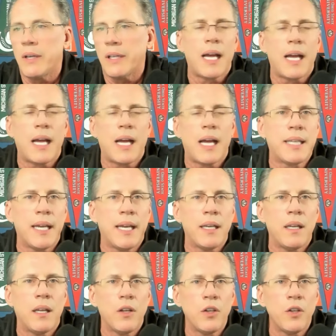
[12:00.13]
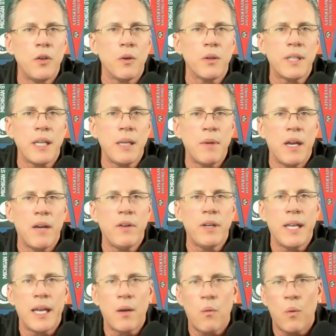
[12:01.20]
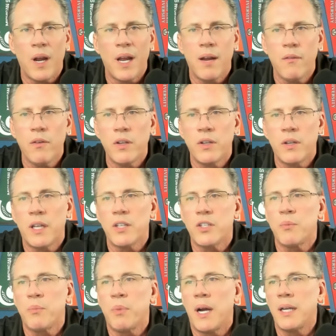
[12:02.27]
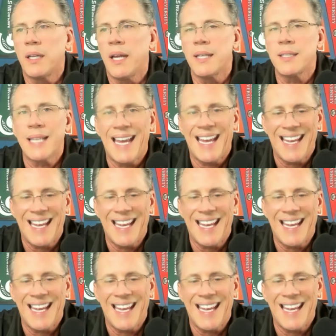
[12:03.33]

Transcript: On Big Ten, your team every day, wherever you get your podcast.